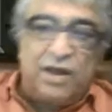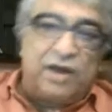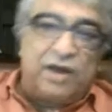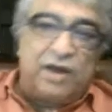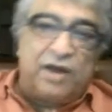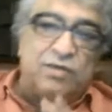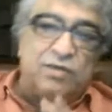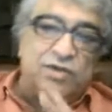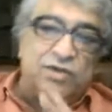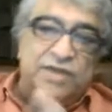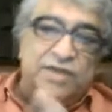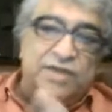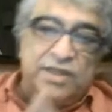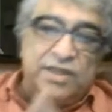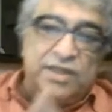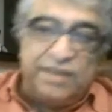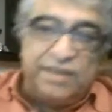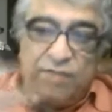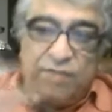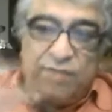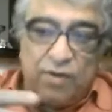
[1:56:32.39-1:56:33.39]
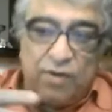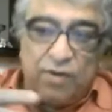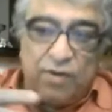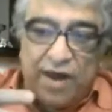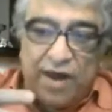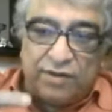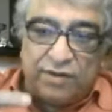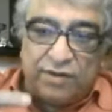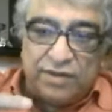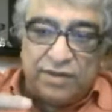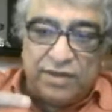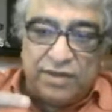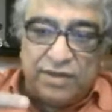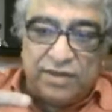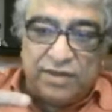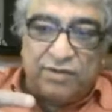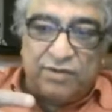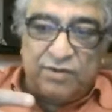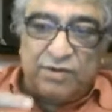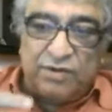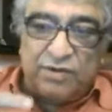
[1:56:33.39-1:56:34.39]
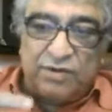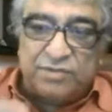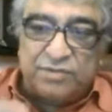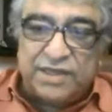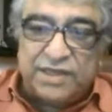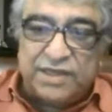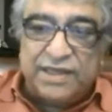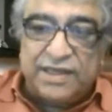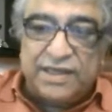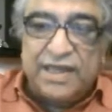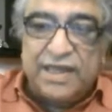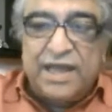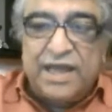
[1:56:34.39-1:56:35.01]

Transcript: Otherwise, they dim you out. You know what I'm saying?